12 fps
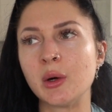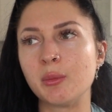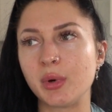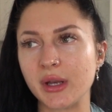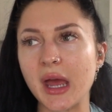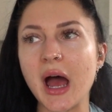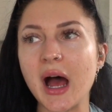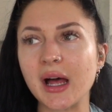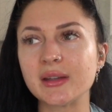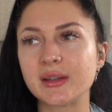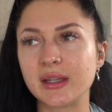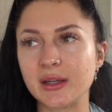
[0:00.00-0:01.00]
But it
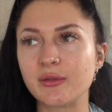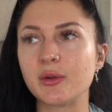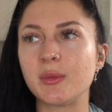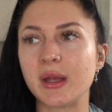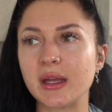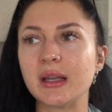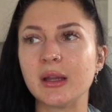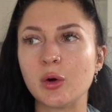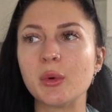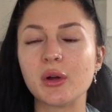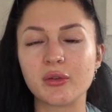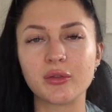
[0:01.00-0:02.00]
has given me a little
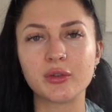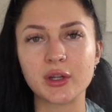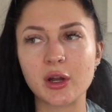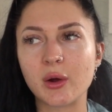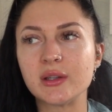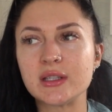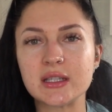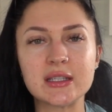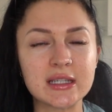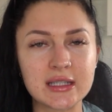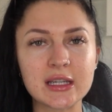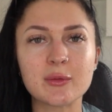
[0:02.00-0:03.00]
bit of, you know, I did
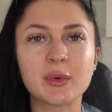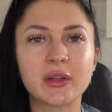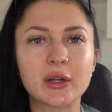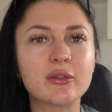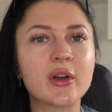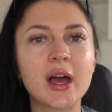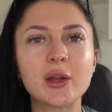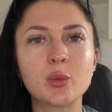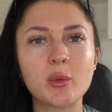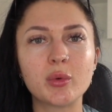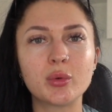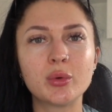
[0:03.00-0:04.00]
need to give myself a head
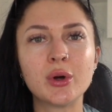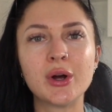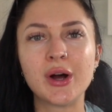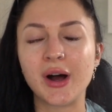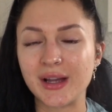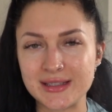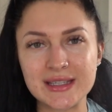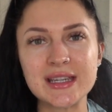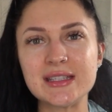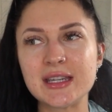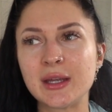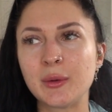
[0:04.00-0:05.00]
wobble. I
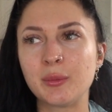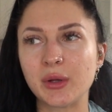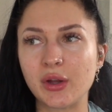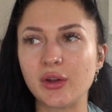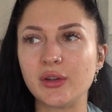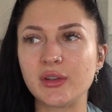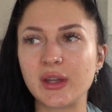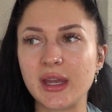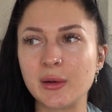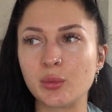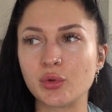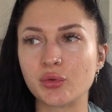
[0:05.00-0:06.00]
did, because
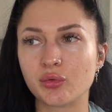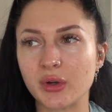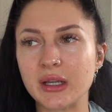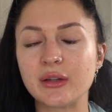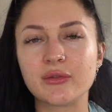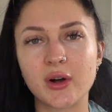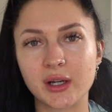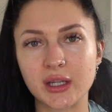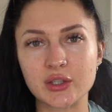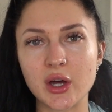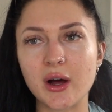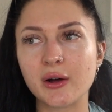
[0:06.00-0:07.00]
it was really
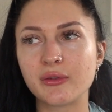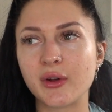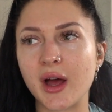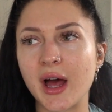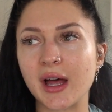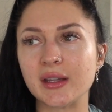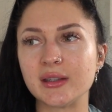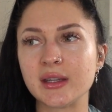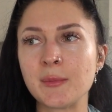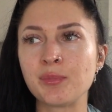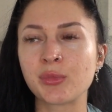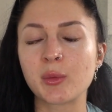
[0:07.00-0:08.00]
fucking tough, and
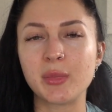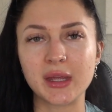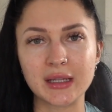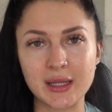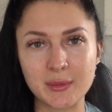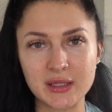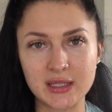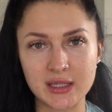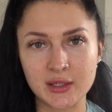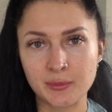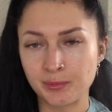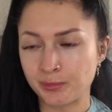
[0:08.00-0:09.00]
being limited